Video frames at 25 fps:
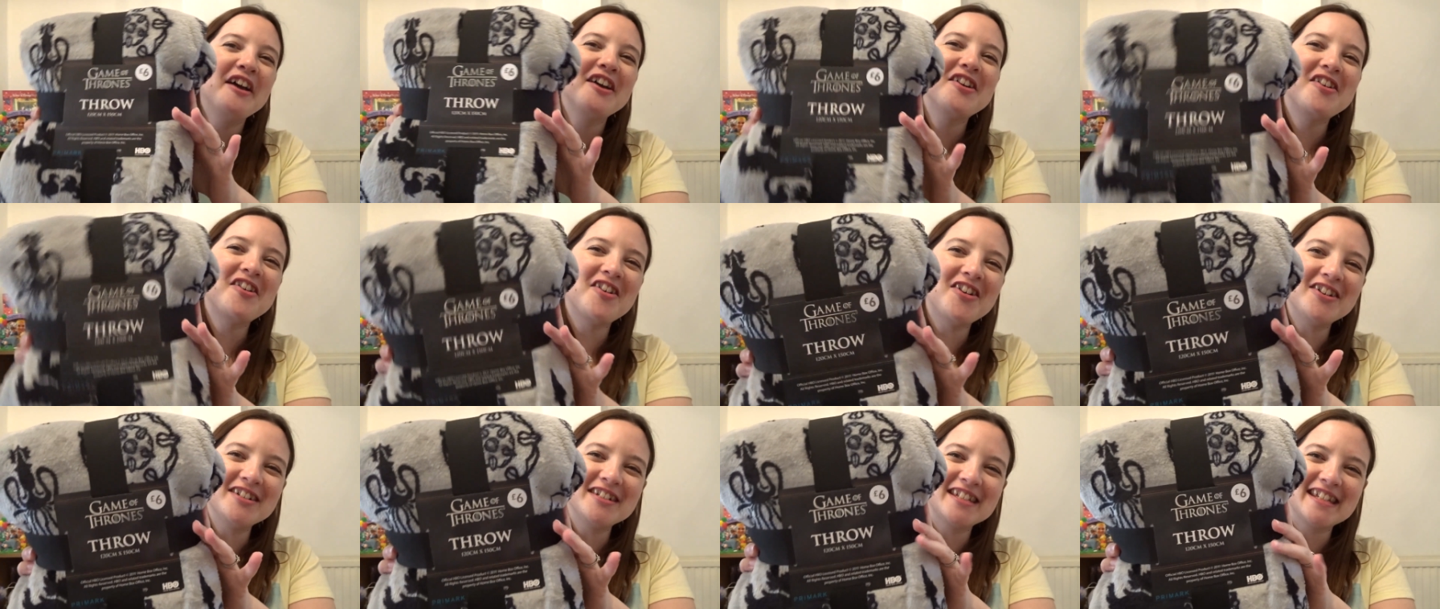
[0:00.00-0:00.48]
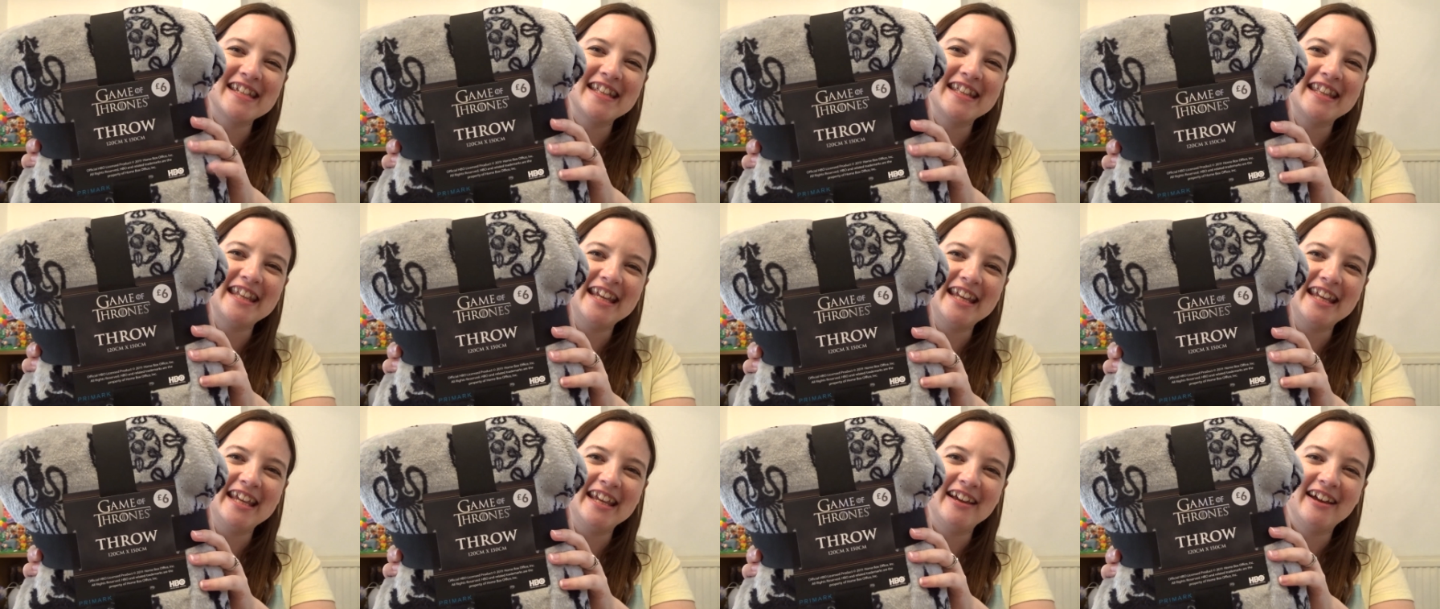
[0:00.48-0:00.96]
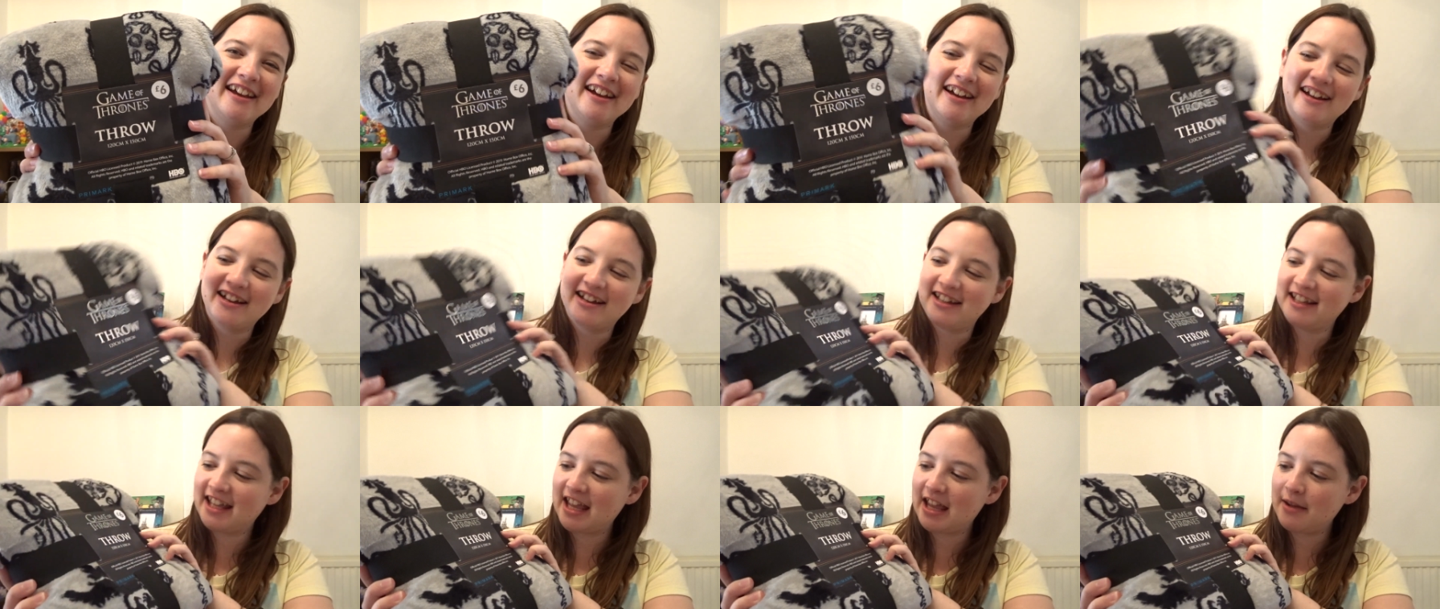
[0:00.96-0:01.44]
got the
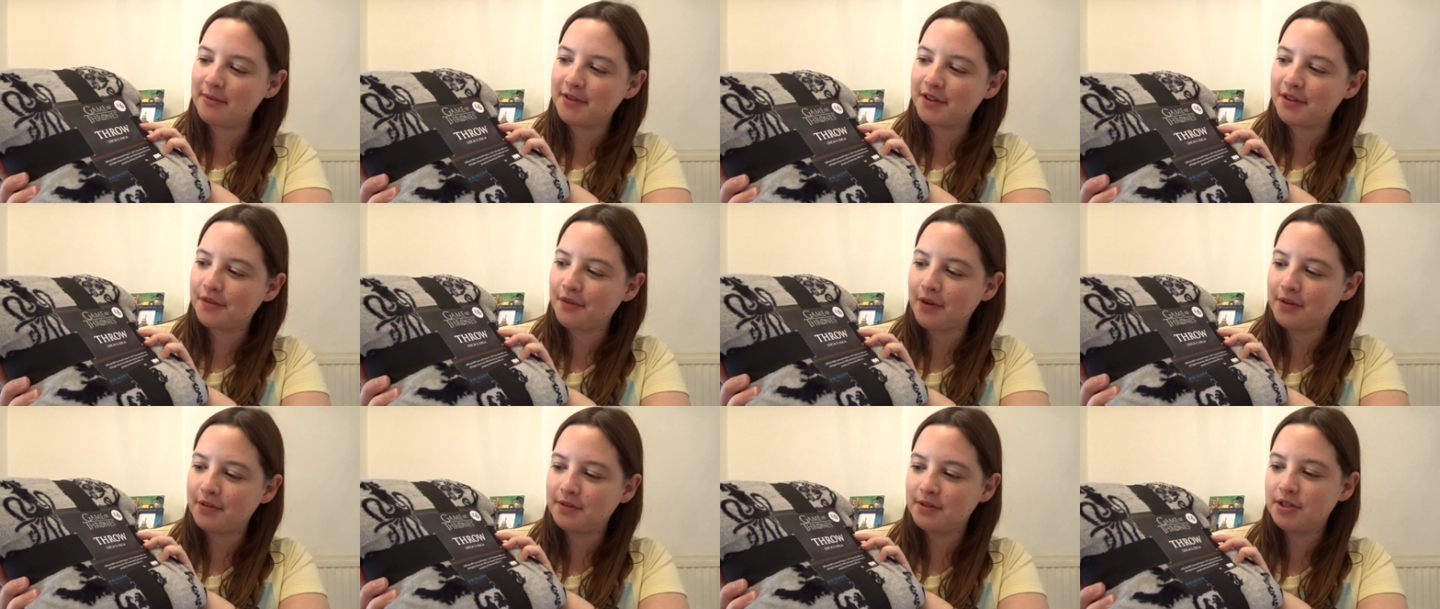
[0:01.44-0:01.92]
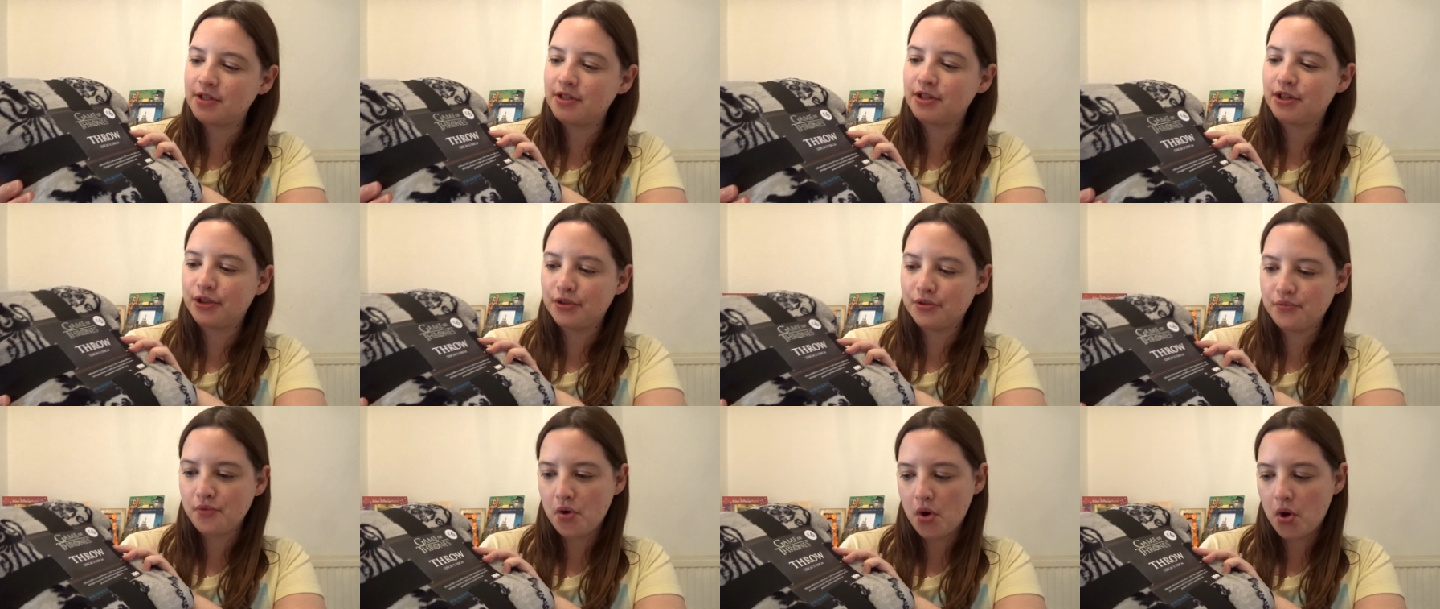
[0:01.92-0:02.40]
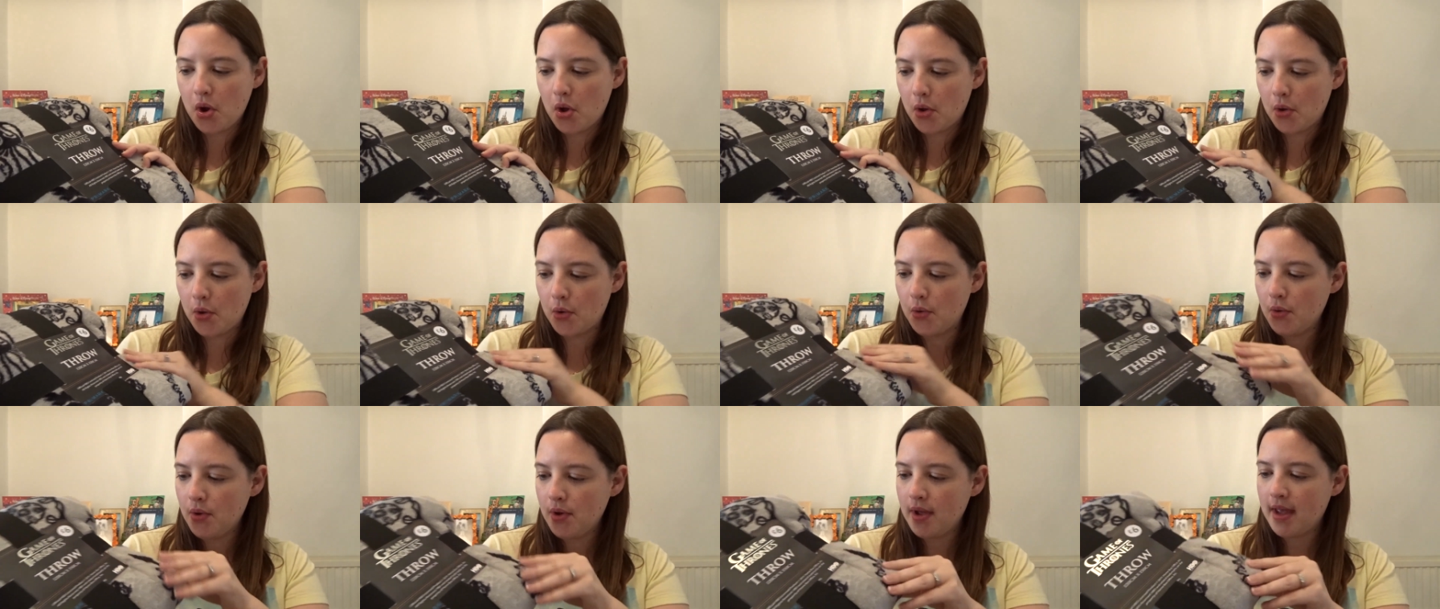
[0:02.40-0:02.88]
uh, Game of Thrones throw,
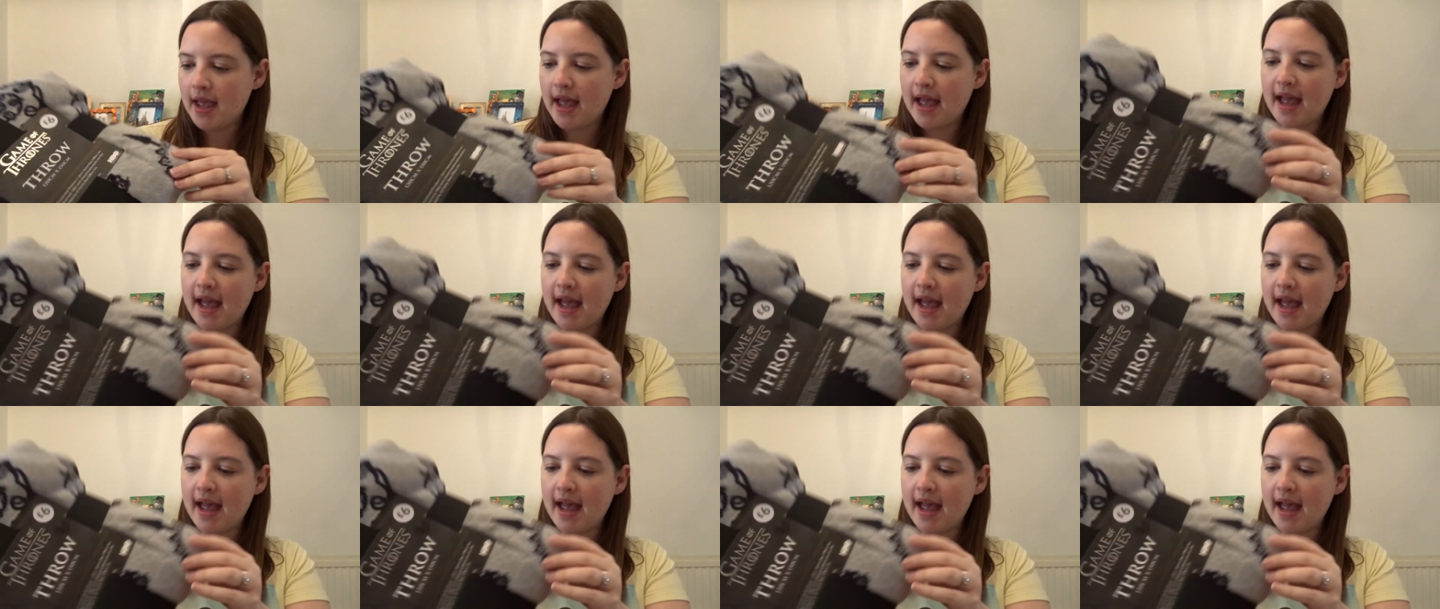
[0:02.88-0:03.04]
and